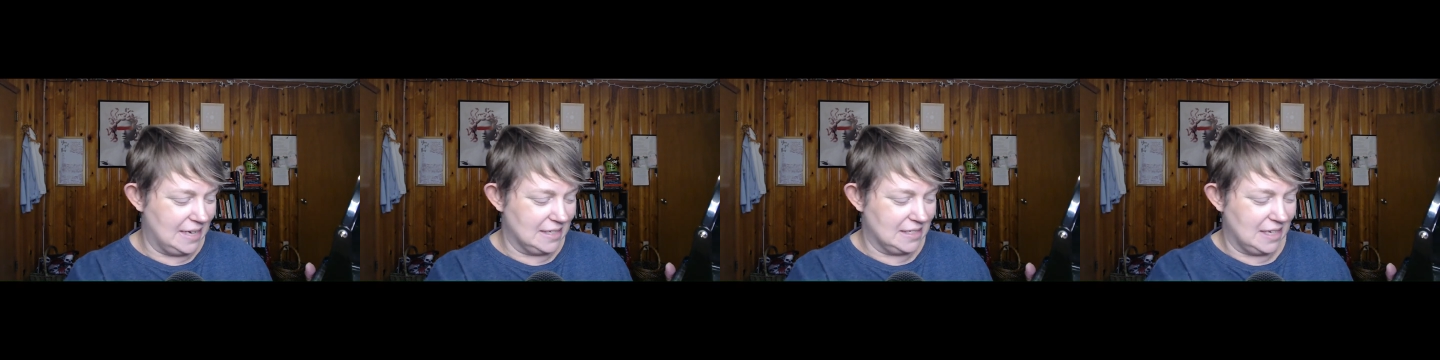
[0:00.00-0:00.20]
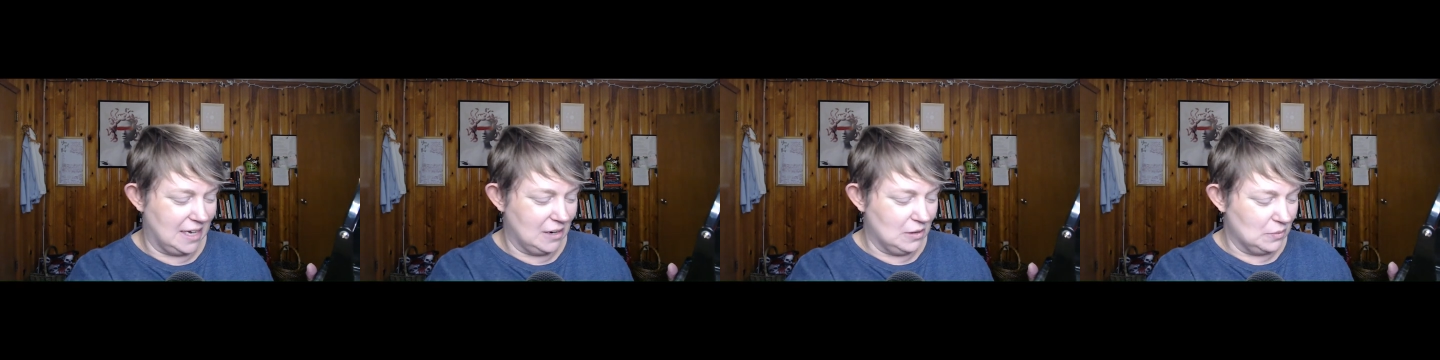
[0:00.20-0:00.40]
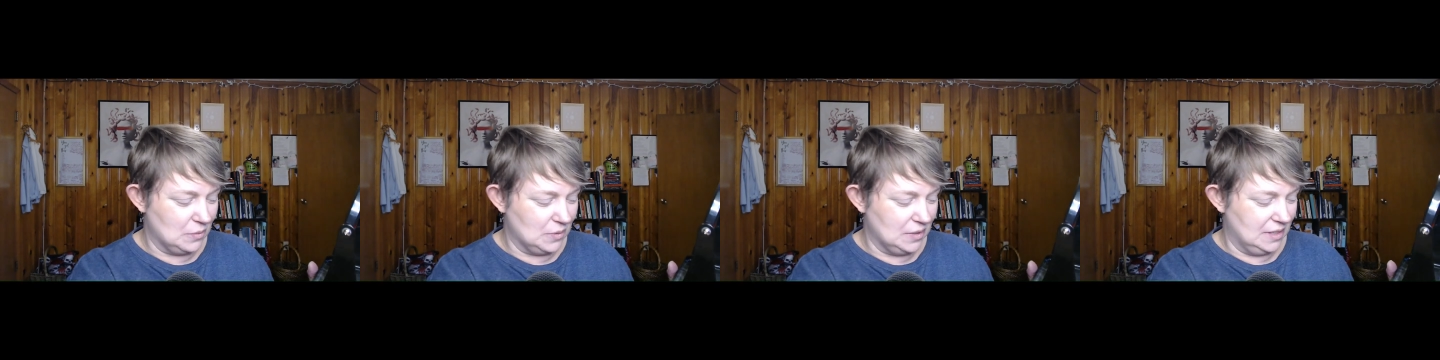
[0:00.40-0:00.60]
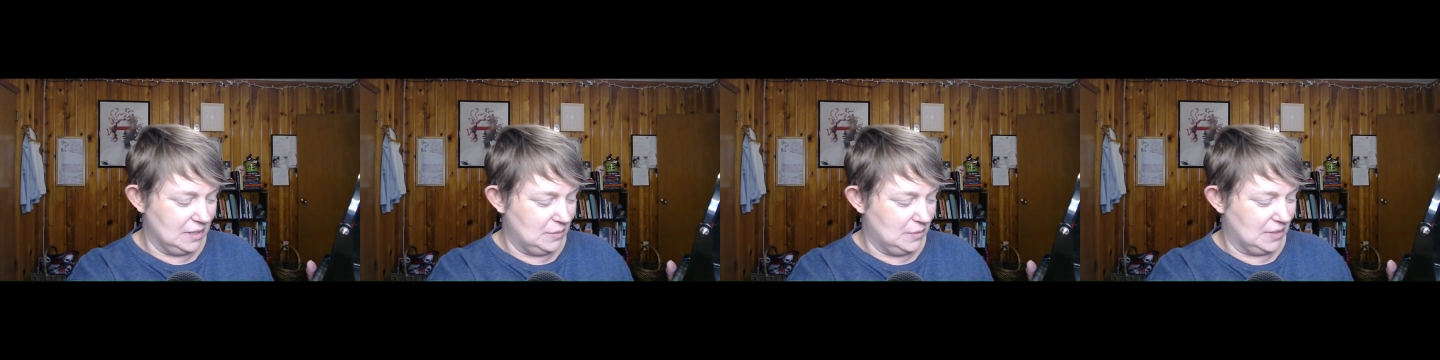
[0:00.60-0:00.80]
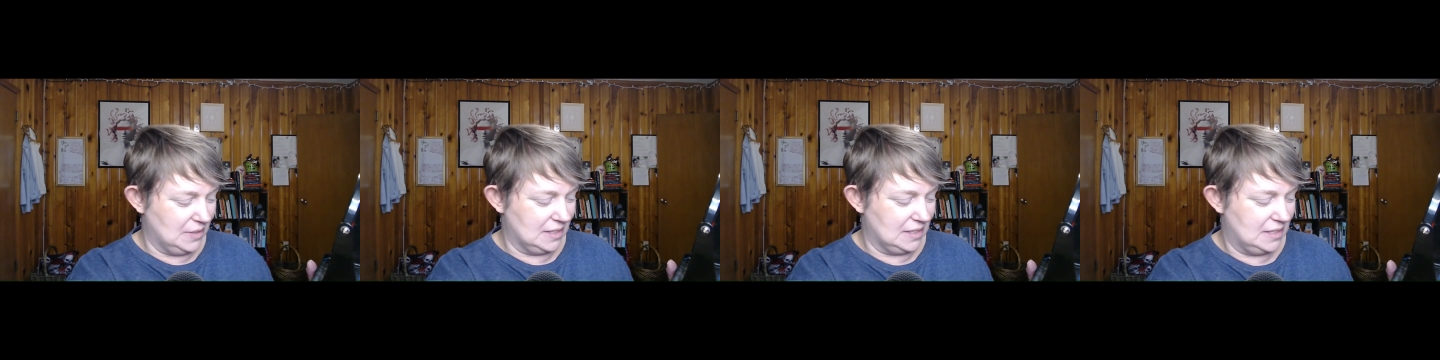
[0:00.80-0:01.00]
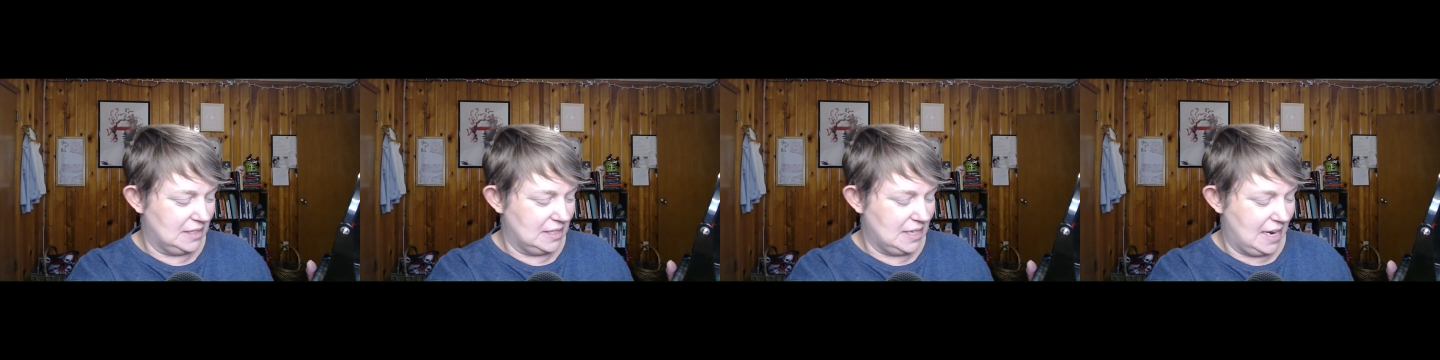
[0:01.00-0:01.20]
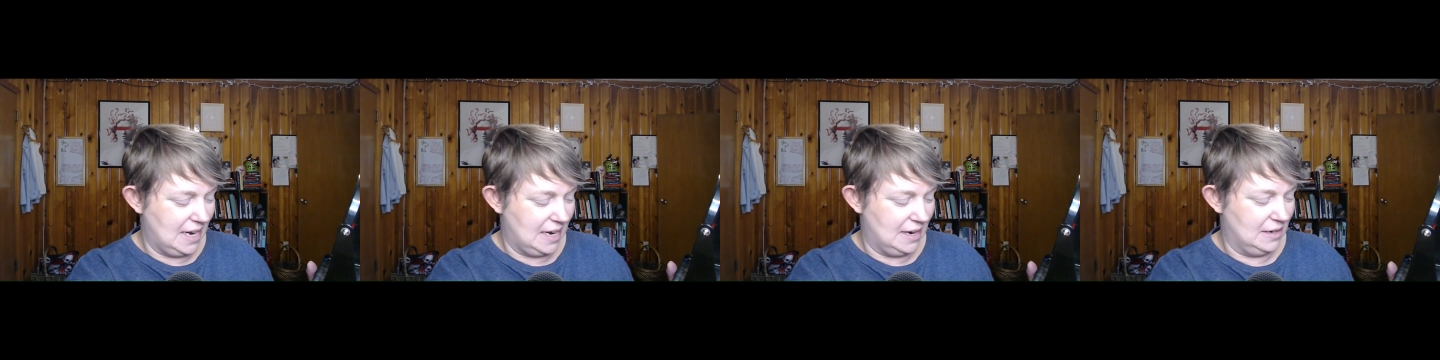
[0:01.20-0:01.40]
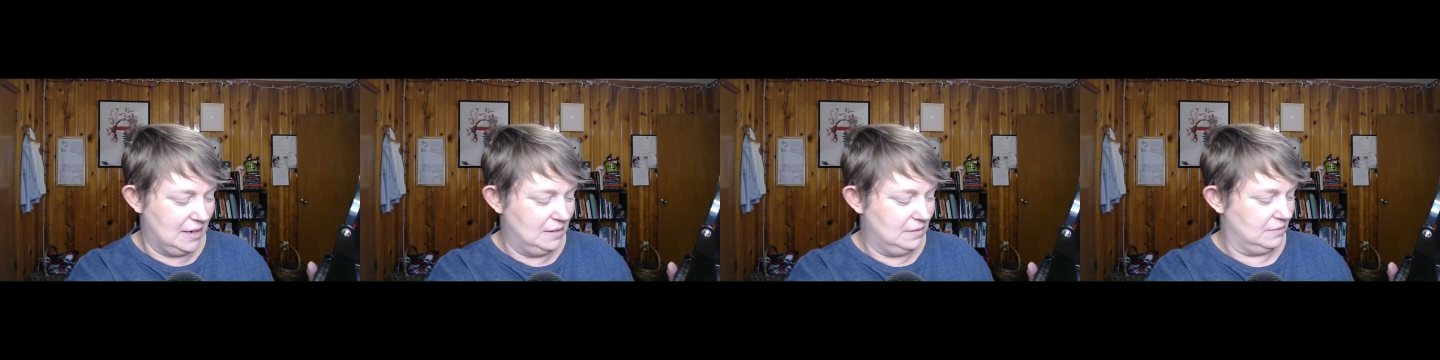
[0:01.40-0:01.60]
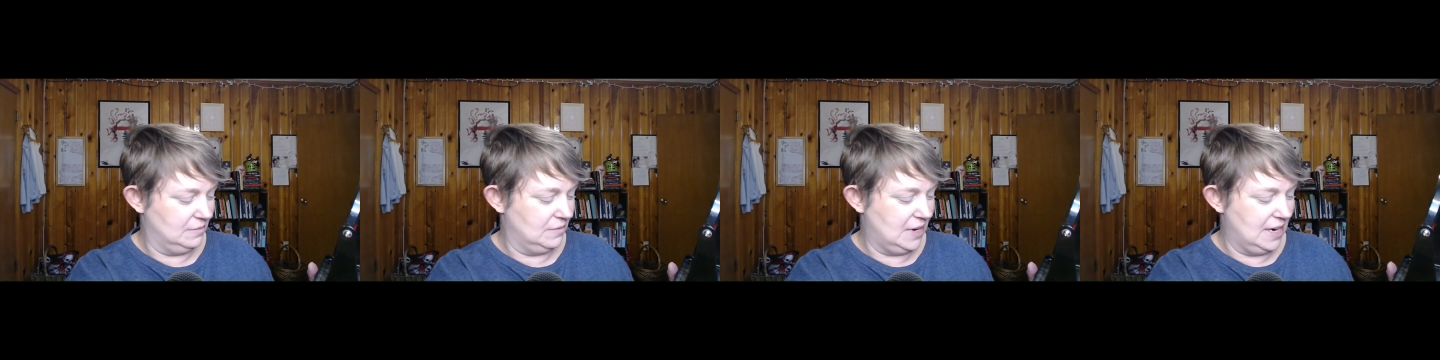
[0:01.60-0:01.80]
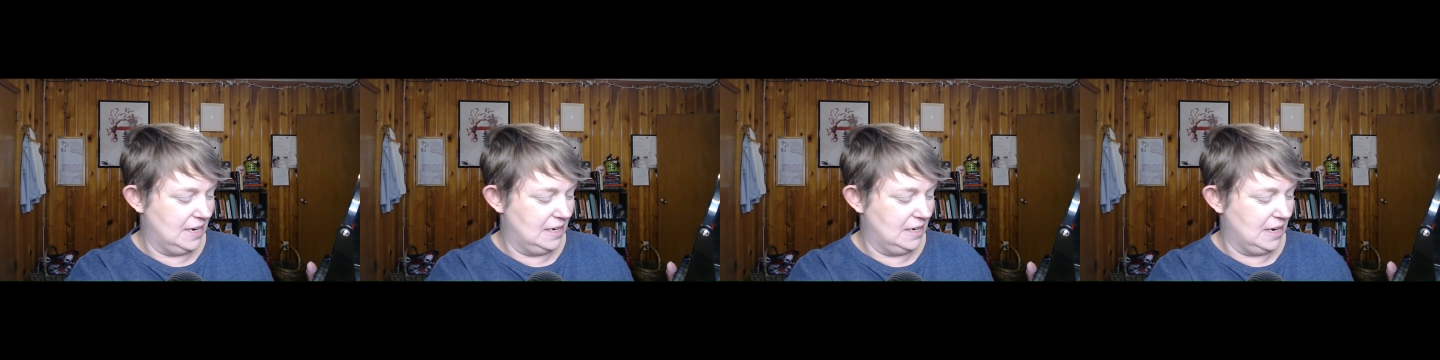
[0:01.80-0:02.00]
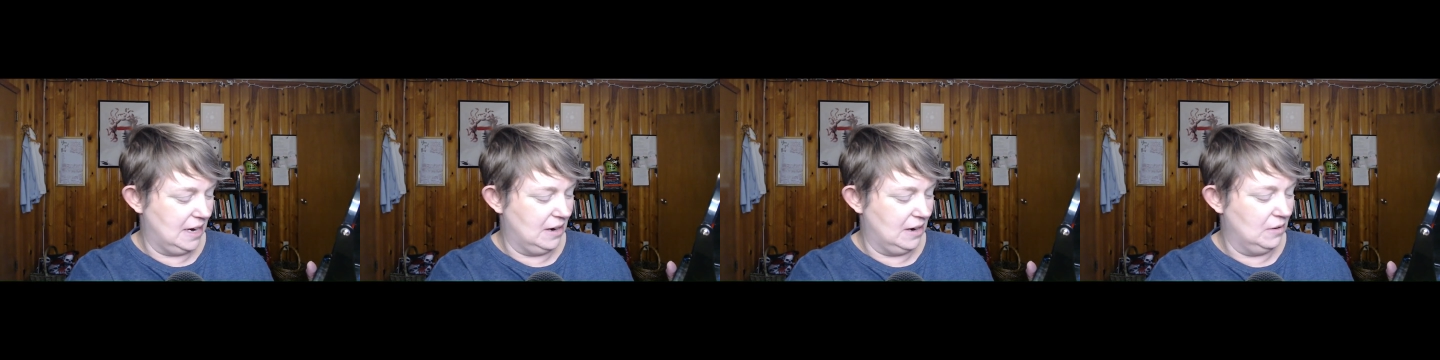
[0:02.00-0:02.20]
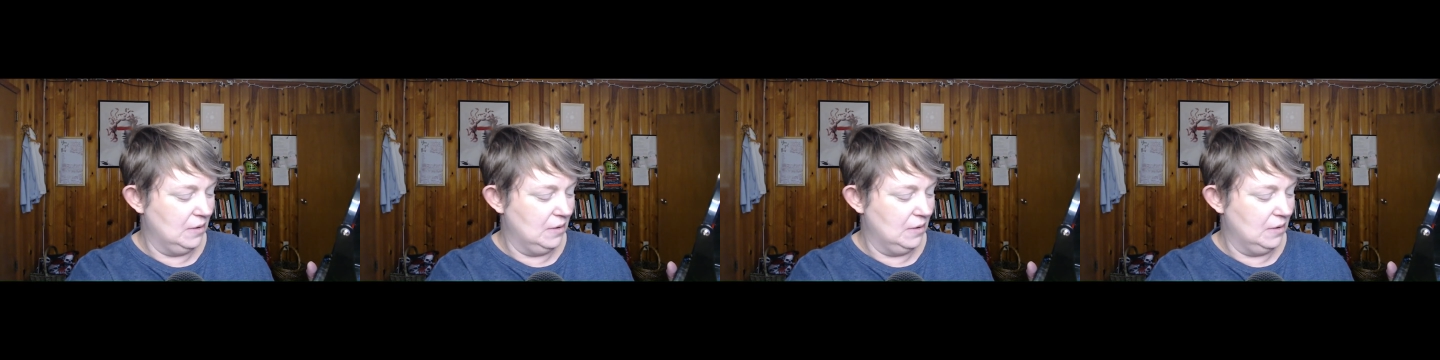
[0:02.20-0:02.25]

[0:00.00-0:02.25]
I don't really want to say right now,